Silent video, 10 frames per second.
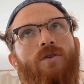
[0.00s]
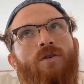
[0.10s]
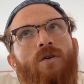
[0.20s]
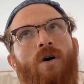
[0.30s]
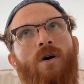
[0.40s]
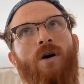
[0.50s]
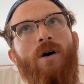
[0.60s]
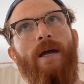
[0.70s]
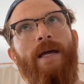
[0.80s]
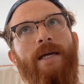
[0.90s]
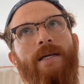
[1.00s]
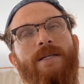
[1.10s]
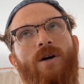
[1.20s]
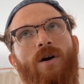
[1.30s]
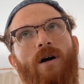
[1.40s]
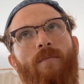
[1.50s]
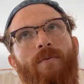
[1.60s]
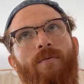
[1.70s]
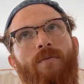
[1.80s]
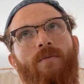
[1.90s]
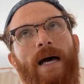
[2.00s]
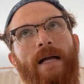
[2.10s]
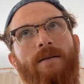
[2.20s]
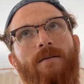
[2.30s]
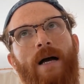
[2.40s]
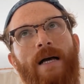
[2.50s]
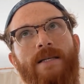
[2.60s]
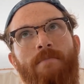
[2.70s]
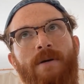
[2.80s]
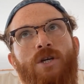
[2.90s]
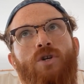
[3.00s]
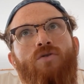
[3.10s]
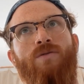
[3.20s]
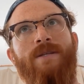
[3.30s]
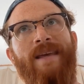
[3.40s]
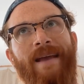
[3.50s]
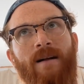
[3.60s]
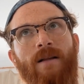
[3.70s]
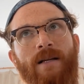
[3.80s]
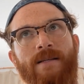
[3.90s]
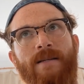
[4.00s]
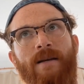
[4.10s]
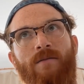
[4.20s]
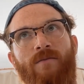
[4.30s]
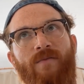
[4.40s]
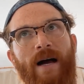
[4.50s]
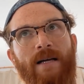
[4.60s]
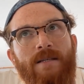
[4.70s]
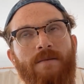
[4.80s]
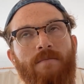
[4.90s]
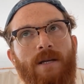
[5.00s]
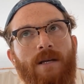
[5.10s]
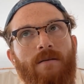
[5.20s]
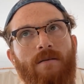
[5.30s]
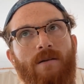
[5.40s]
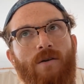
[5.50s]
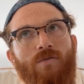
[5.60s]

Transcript: you are a startup that has ambition to scale and scale fast, meaning